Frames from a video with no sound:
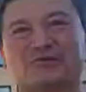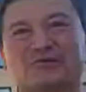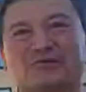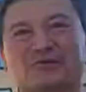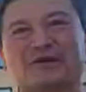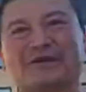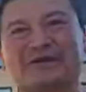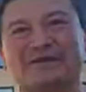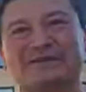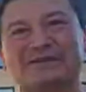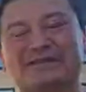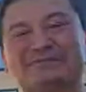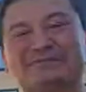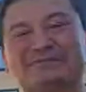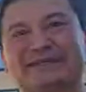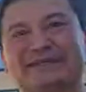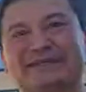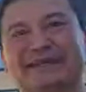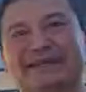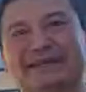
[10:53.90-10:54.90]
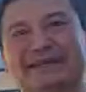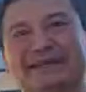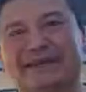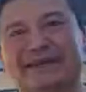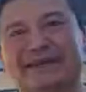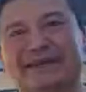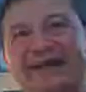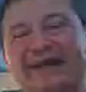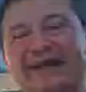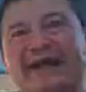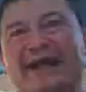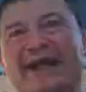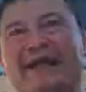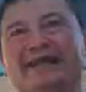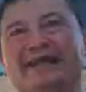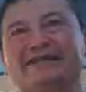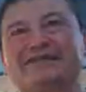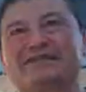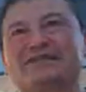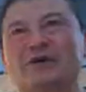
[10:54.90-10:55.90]
what they attempted to do over
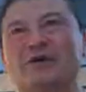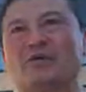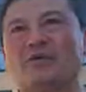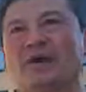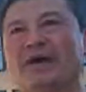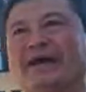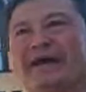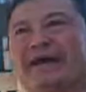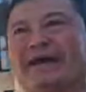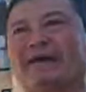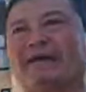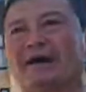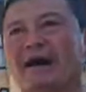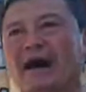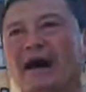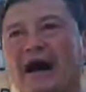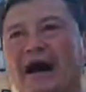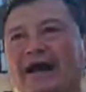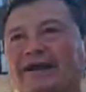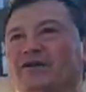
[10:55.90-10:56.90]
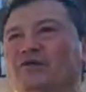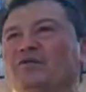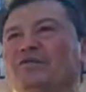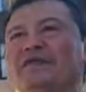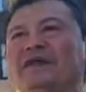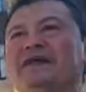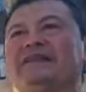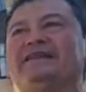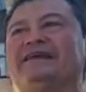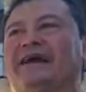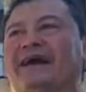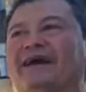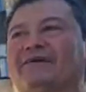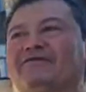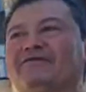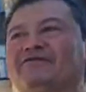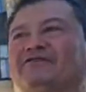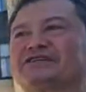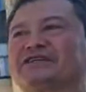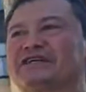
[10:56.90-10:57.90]
the last 4 years to begin with. And
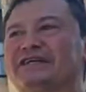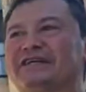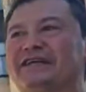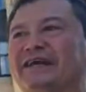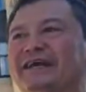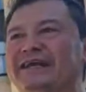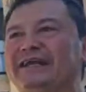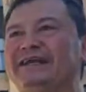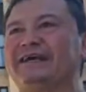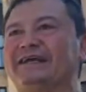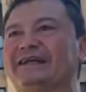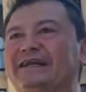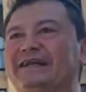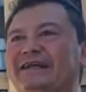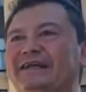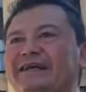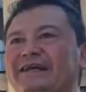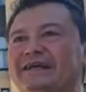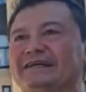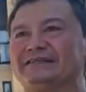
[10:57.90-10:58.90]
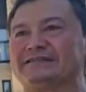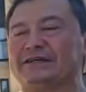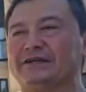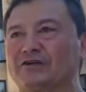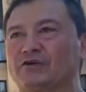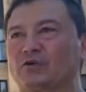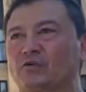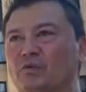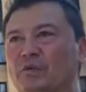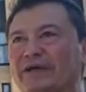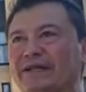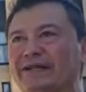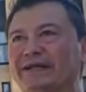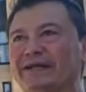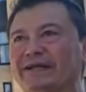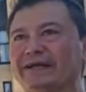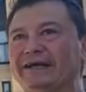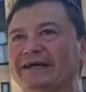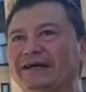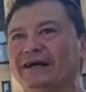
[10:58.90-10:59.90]
so I don't think the average
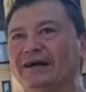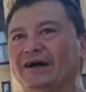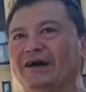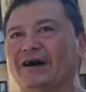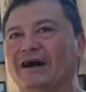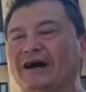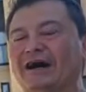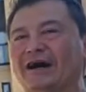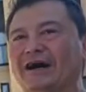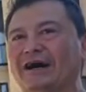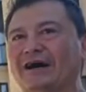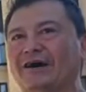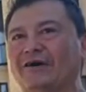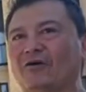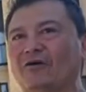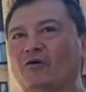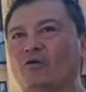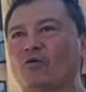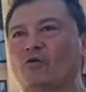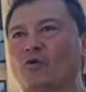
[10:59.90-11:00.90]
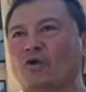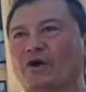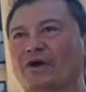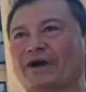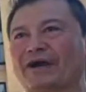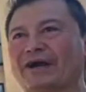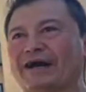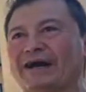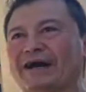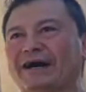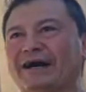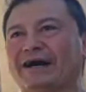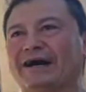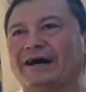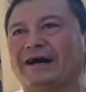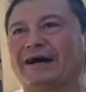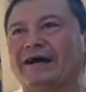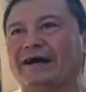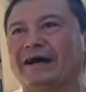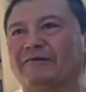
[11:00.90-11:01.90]
Canadian is either willing
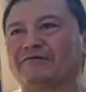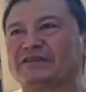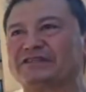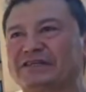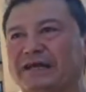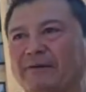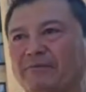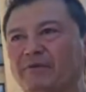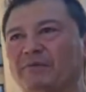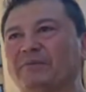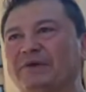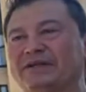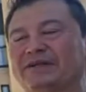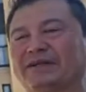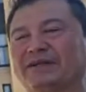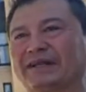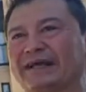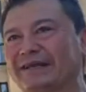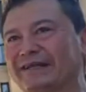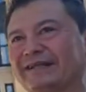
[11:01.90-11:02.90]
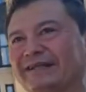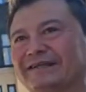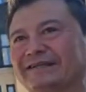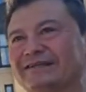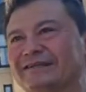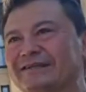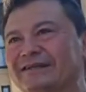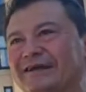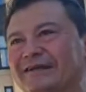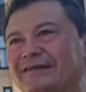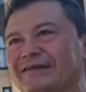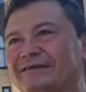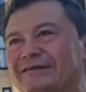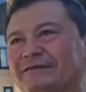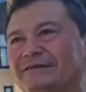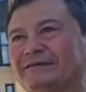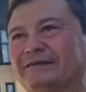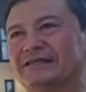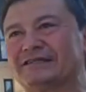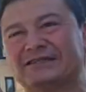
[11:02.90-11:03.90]
or of the temperament like
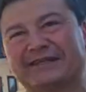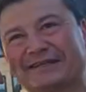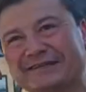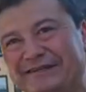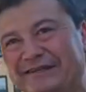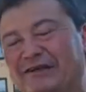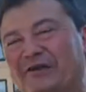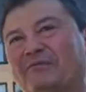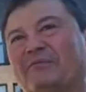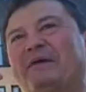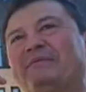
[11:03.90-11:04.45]
this.